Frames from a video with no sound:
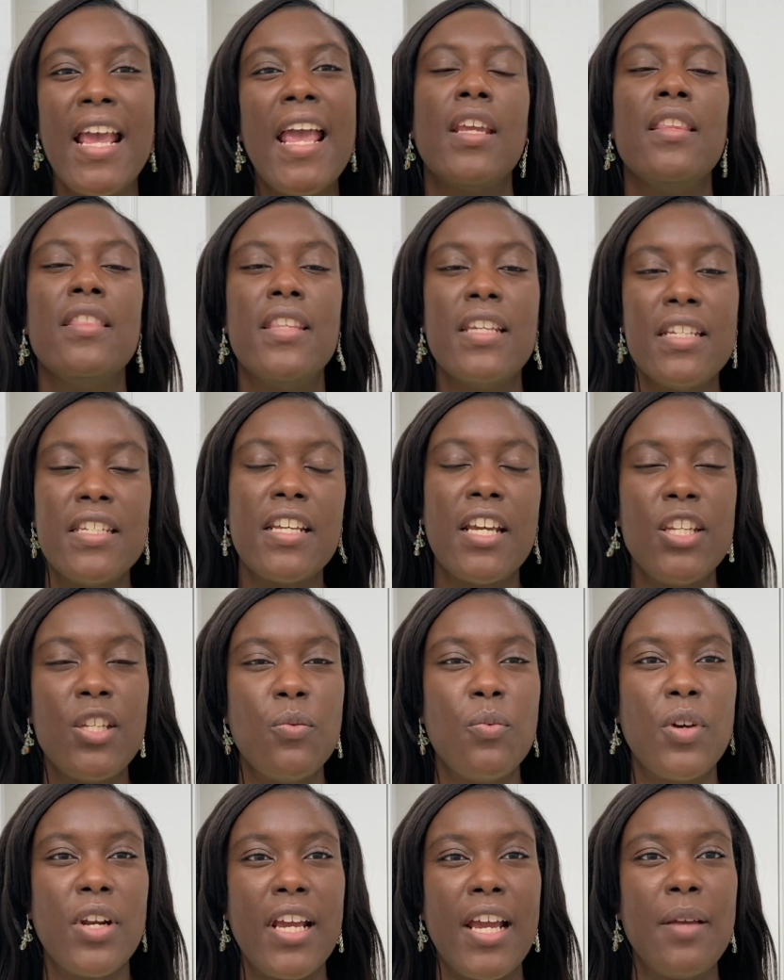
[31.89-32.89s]
and then tell you
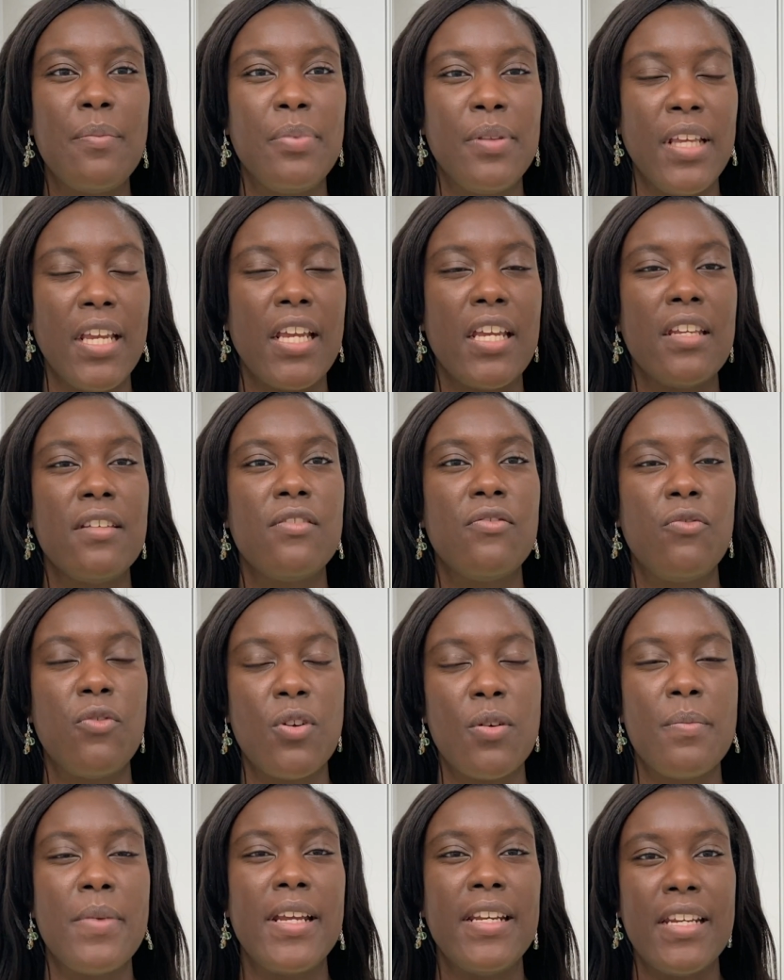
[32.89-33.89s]
what I have planned
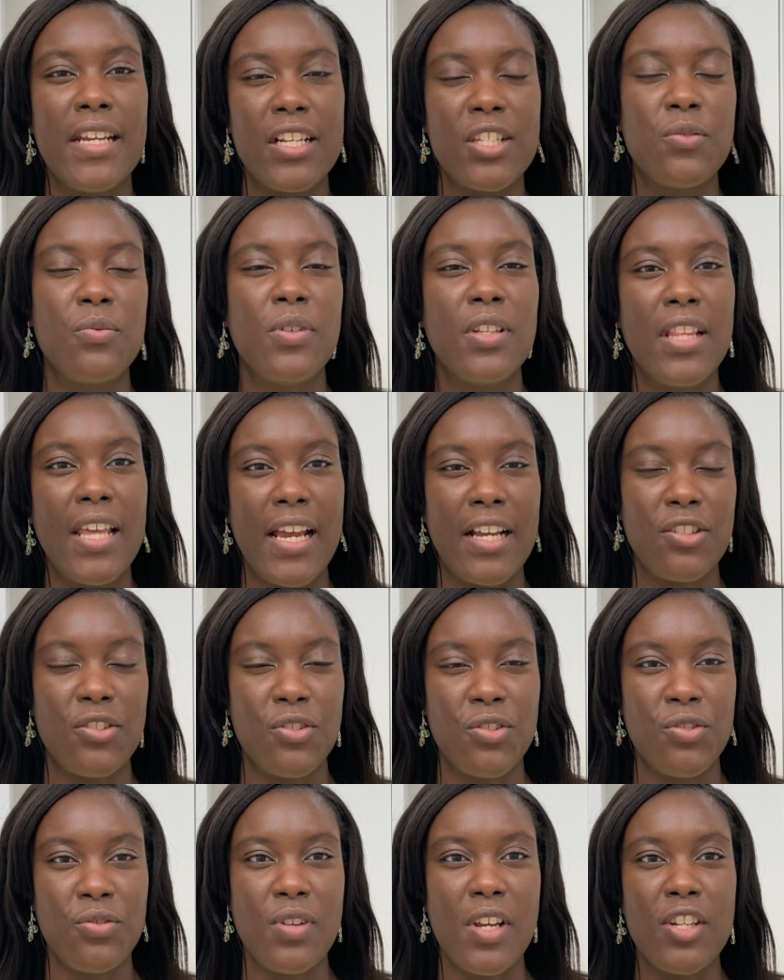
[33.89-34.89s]
for my next relaxer
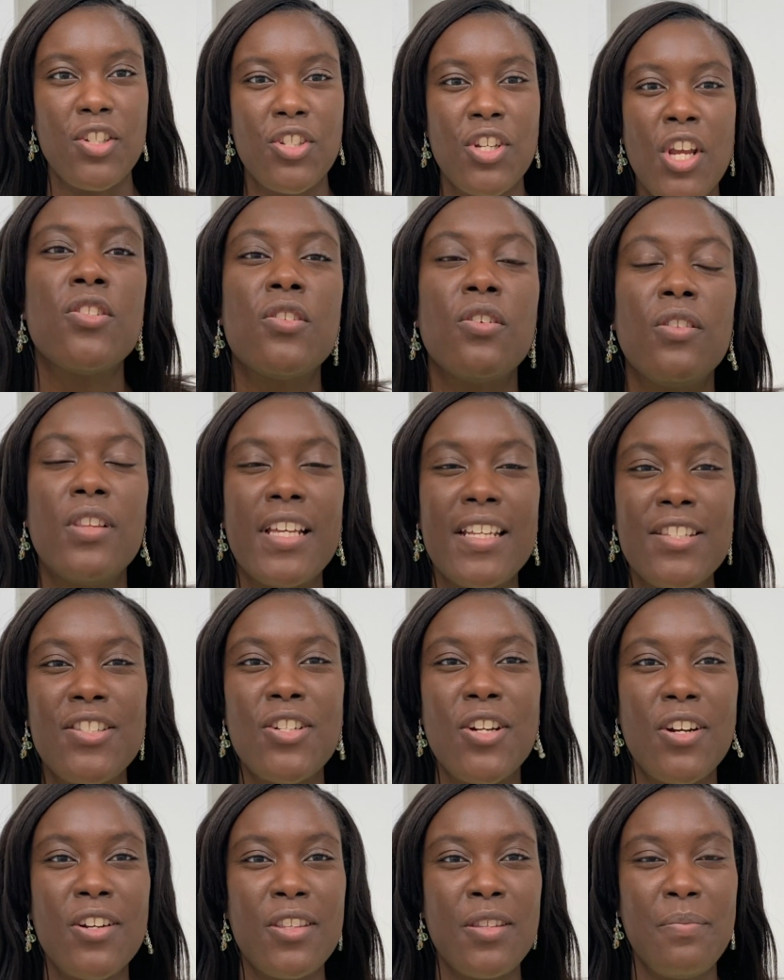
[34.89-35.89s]
stretch. So let's
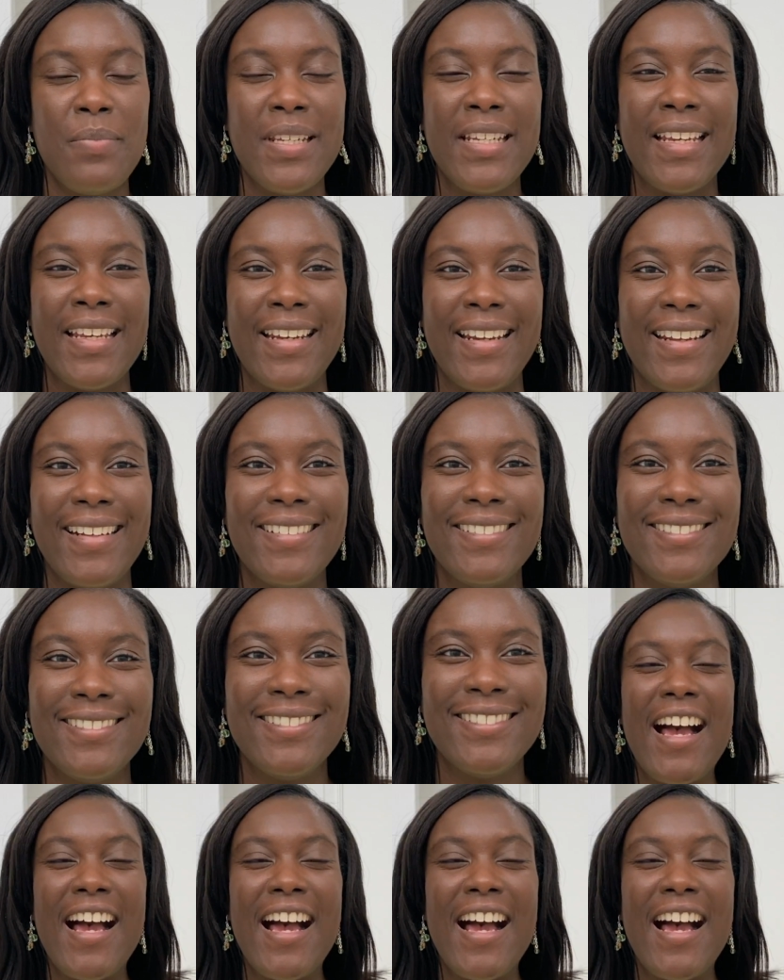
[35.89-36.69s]
start at the beginning.